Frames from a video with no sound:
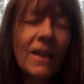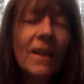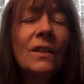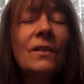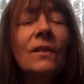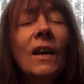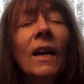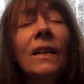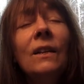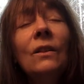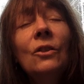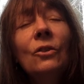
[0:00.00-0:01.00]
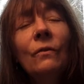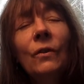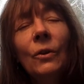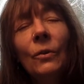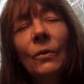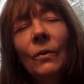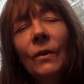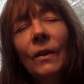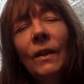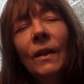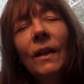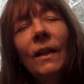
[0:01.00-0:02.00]
Inside each of you
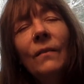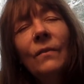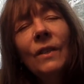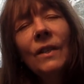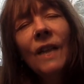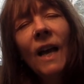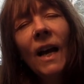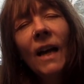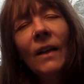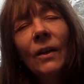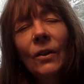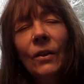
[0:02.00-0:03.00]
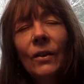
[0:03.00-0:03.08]
lives a tiger